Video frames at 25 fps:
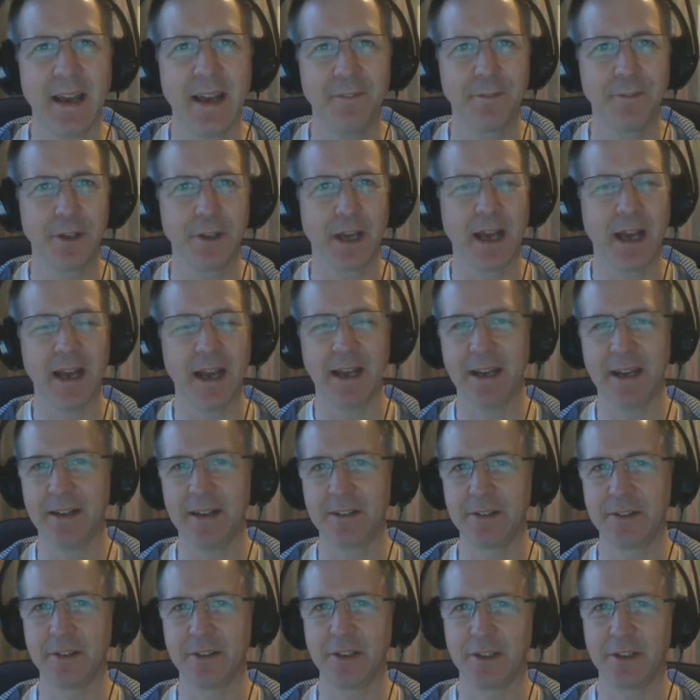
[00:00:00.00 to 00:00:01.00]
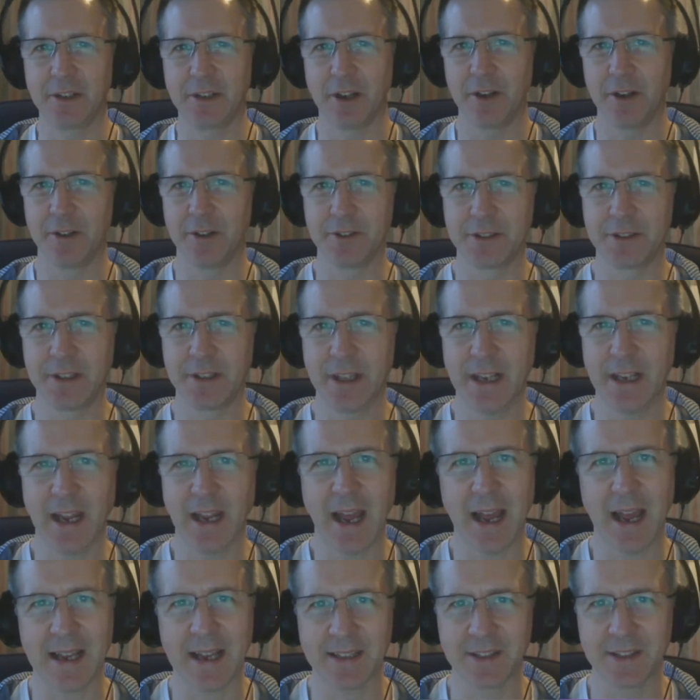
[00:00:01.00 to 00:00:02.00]
after I'd gone on to
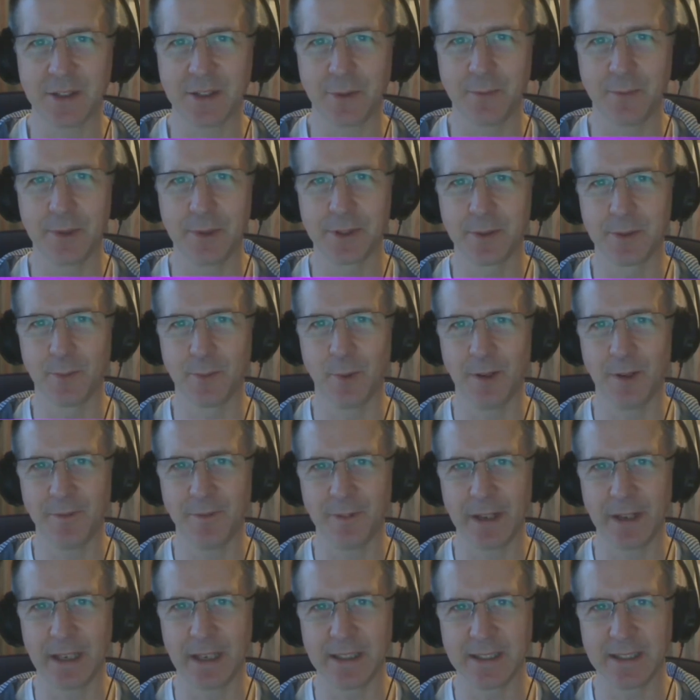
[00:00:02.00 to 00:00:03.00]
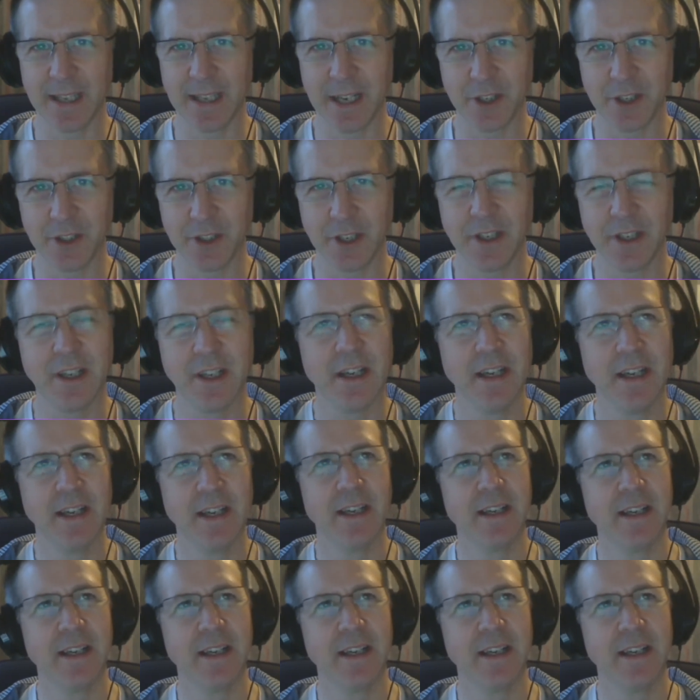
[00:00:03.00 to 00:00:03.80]
the Ask Wilson Waffling section,